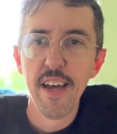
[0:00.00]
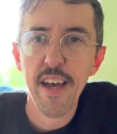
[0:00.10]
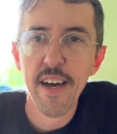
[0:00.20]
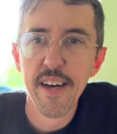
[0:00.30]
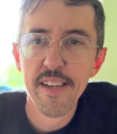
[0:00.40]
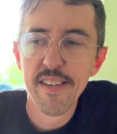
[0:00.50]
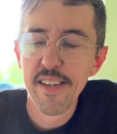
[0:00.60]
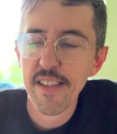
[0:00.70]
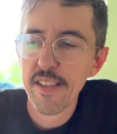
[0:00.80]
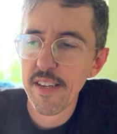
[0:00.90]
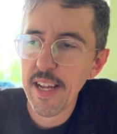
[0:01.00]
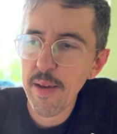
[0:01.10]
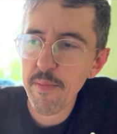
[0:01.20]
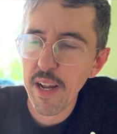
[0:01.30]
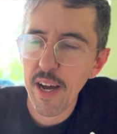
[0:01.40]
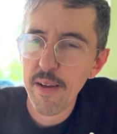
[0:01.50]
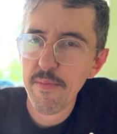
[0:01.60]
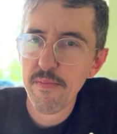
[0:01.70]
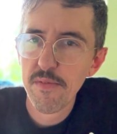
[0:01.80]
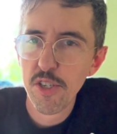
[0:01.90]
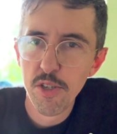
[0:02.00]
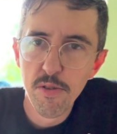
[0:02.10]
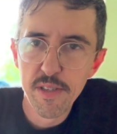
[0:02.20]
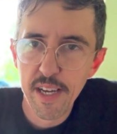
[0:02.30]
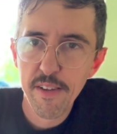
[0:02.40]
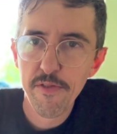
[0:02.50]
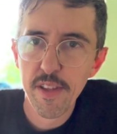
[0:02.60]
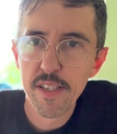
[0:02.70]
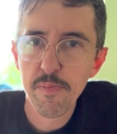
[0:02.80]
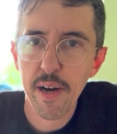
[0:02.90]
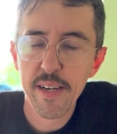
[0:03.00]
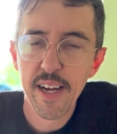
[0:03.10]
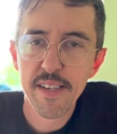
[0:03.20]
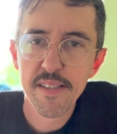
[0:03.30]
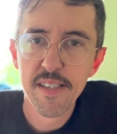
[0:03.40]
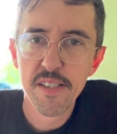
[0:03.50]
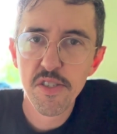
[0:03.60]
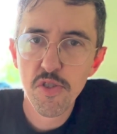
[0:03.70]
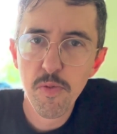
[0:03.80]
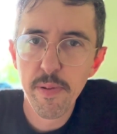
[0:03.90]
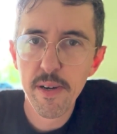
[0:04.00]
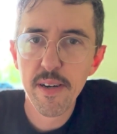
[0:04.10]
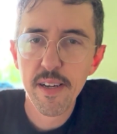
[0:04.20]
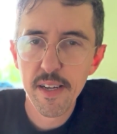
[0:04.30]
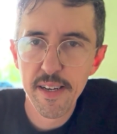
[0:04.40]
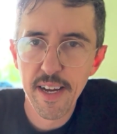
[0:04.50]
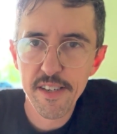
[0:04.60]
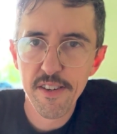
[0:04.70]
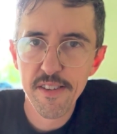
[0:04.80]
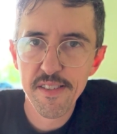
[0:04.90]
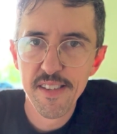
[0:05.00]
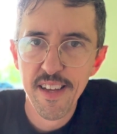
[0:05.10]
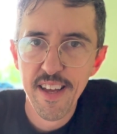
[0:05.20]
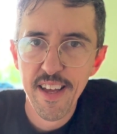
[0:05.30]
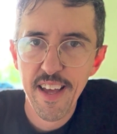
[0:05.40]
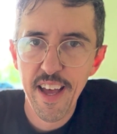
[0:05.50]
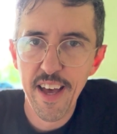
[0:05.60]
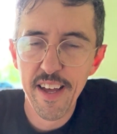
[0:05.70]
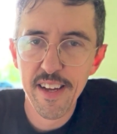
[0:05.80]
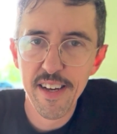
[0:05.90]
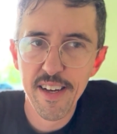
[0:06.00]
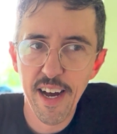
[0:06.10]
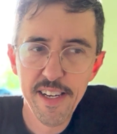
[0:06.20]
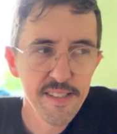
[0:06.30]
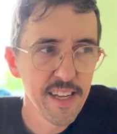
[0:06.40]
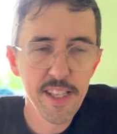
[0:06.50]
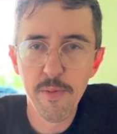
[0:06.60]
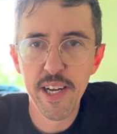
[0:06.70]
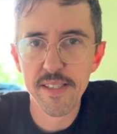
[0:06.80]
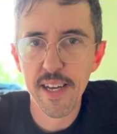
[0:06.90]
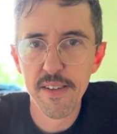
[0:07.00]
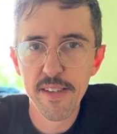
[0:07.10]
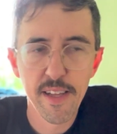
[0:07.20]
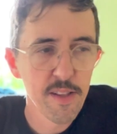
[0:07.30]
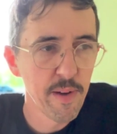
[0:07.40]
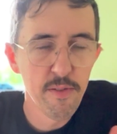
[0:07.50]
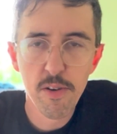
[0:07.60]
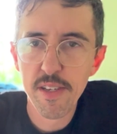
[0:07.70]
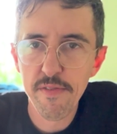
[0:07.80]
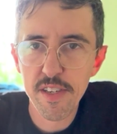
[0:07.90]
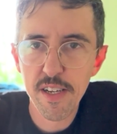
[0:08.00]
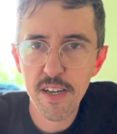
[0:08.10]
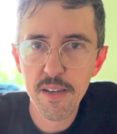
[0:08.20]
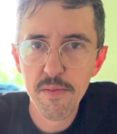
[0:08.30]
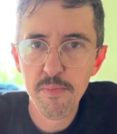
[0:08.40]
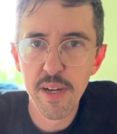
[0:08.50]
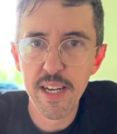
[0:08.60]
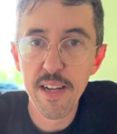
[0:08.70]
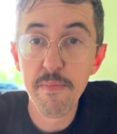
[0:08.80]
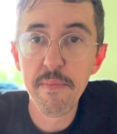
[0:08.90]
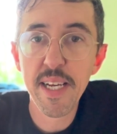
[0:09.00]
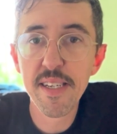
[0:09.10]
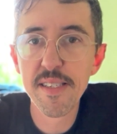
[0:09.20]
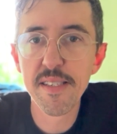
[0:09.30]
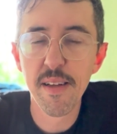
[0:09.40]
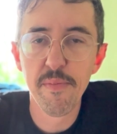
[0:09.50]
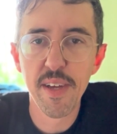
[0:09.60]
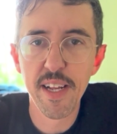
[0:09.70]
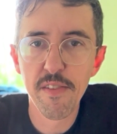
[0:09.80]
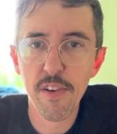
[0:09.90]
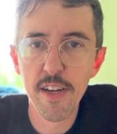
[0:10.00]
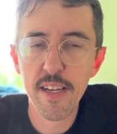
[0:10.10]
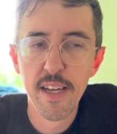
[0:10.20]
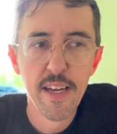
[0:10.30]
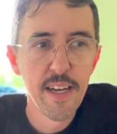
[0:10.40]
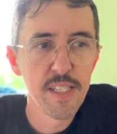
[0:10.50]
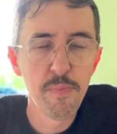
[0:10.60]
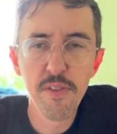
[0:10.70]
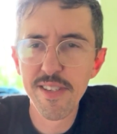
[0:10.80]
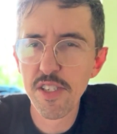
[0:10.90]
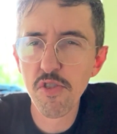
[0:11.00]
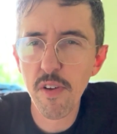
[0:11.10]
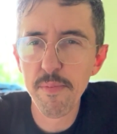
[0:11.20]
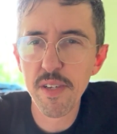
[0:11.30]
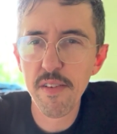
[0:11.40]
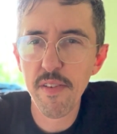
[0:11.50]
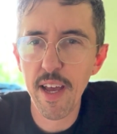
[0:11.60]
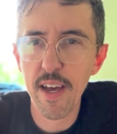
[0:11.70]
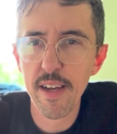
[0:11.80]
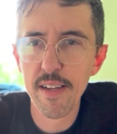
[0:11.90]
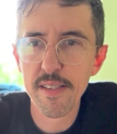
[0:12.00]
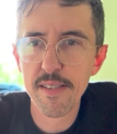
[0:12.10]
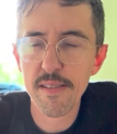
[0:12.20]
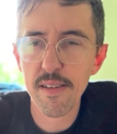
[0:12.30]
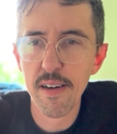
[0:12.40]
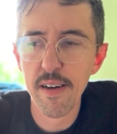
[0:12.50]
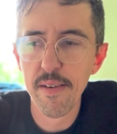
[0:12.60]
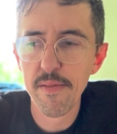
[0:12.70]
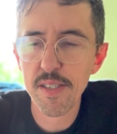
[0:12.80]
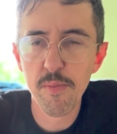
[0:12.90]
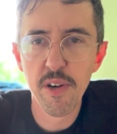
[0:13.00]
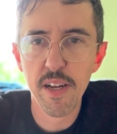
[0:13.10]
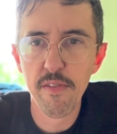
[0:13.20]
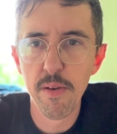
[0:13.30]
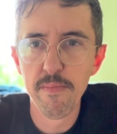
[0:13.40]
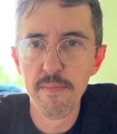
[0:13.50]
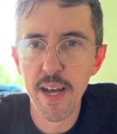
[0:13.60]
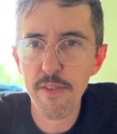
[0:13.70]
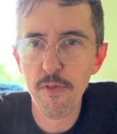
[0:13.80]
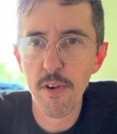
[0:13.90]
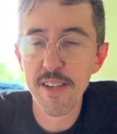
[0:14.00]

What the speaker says: And the name that I'm using for this podcast is Super Connectors. And I just like the way it sounds, like the way it rolls off the tongue, but it means something. It's both descriptive and it's somewhat of a metaphor.